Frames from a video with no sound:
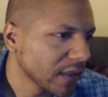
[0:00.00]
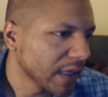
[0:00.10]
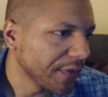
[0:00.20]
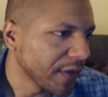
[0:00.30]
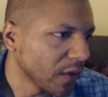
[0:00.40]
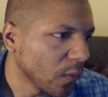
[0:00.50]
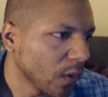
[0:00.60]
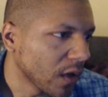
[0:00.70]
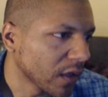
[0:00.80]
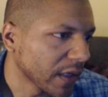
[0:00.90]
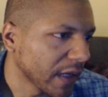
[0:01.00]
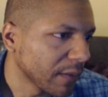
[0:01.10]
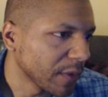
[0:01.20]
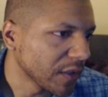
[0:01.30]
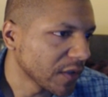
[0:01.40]
and then a walk
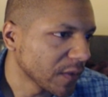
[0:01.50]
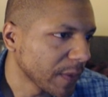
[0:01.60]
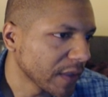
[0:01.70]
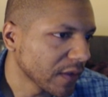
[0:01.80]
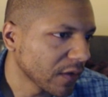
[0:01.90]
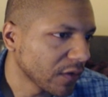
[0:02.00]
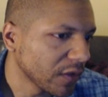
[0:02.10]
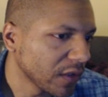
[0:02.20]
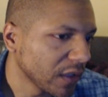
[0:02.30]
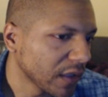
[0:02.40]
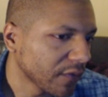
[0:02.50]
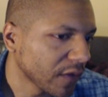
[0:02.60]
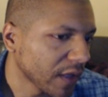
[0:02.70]
animation is basically all you need after